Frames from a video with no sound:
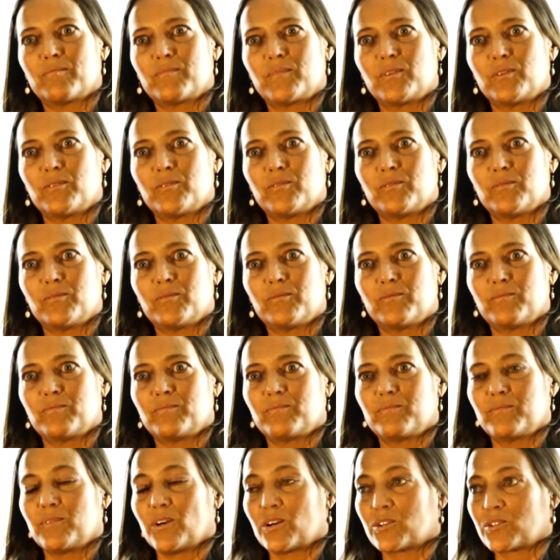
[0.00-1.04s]
You
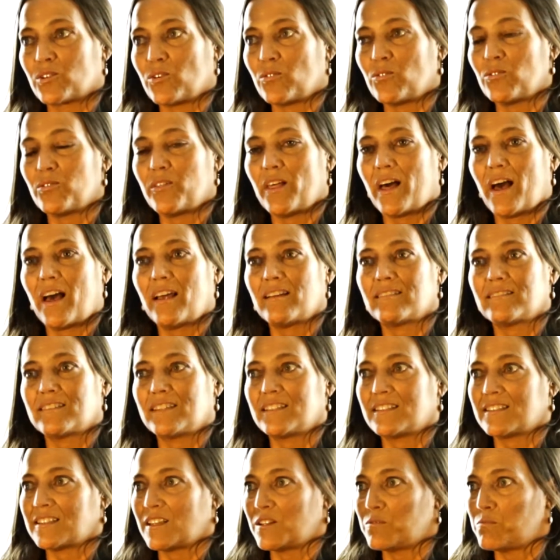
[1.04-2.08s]
are told that.
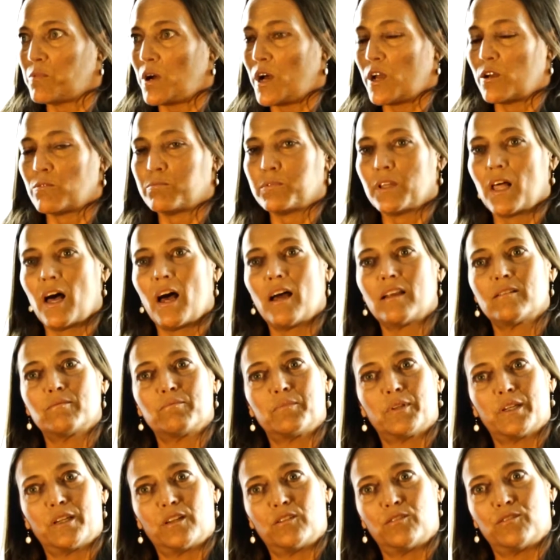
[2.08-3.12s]
He said, buy a plot,
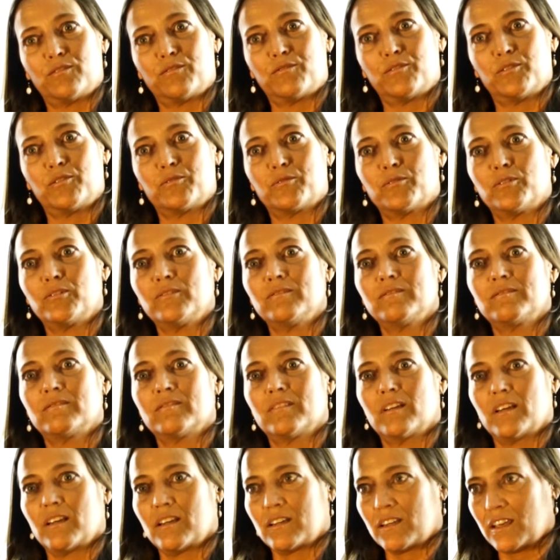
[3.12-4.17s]
plan your funeral,
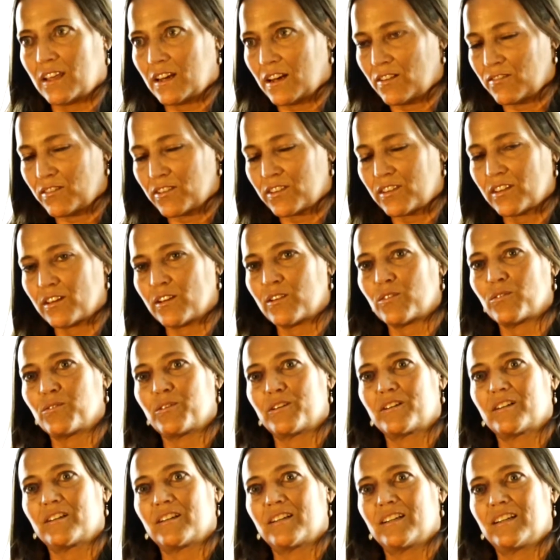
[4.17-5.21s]
and get everything in
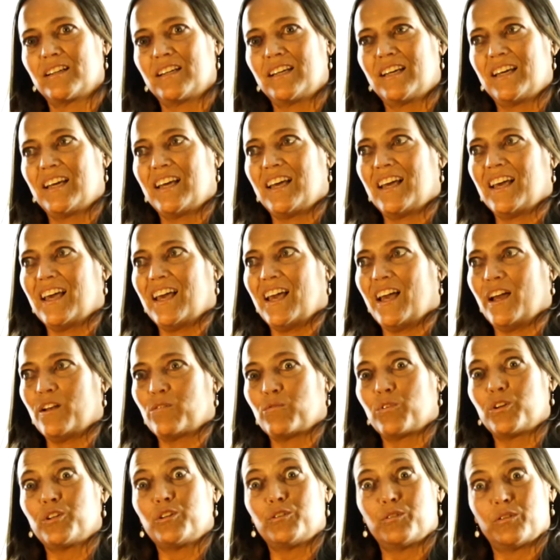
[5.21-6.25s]
order.
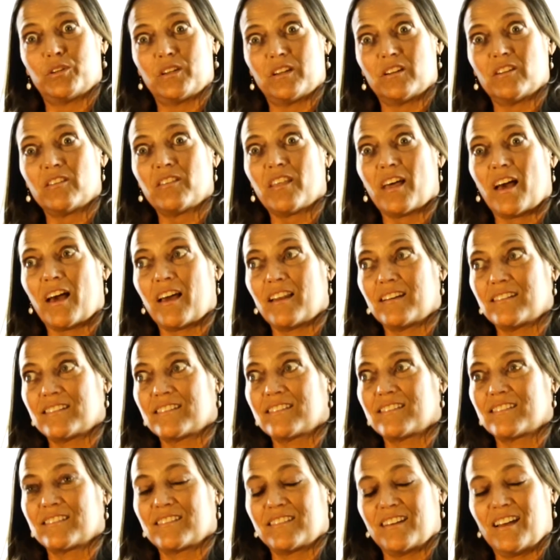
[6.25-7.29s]
And when you hear that,
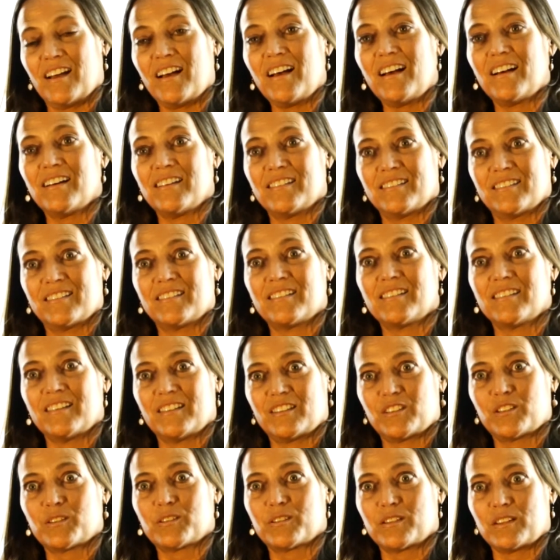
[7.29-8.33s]
yeah,
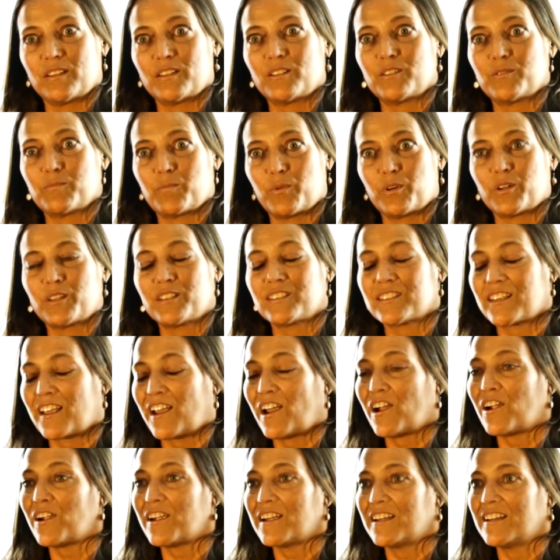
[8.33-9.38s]
it's pretty
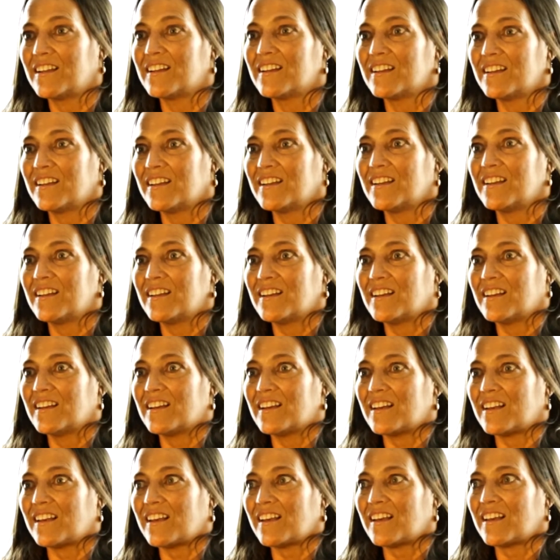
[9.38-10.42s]
scary.
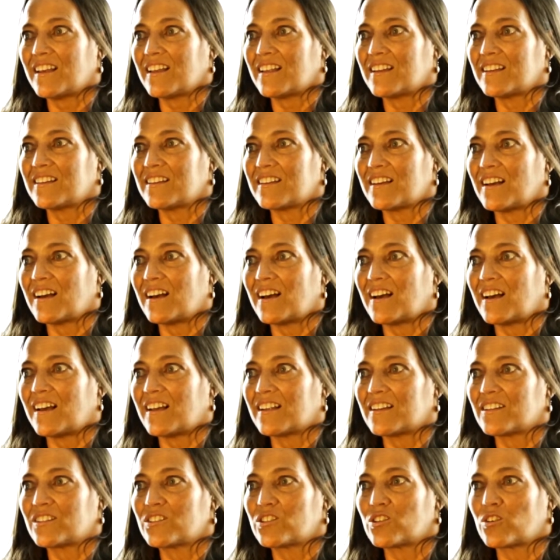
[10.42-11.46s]
And
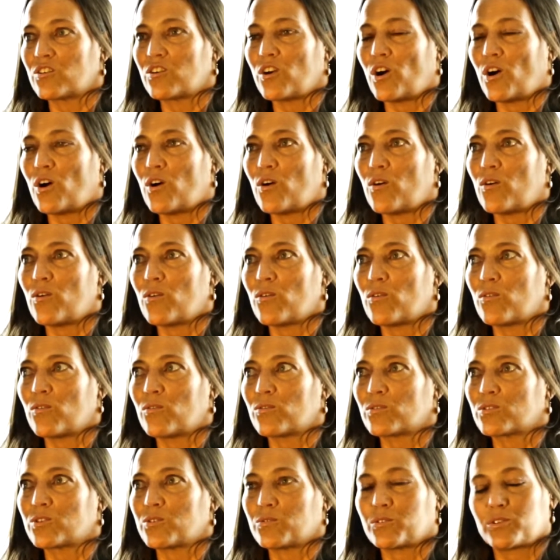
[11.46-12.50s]
to go
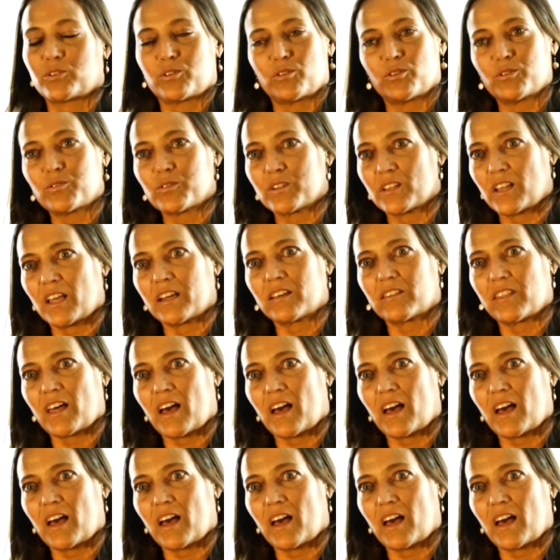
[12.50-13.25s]
to a surgery like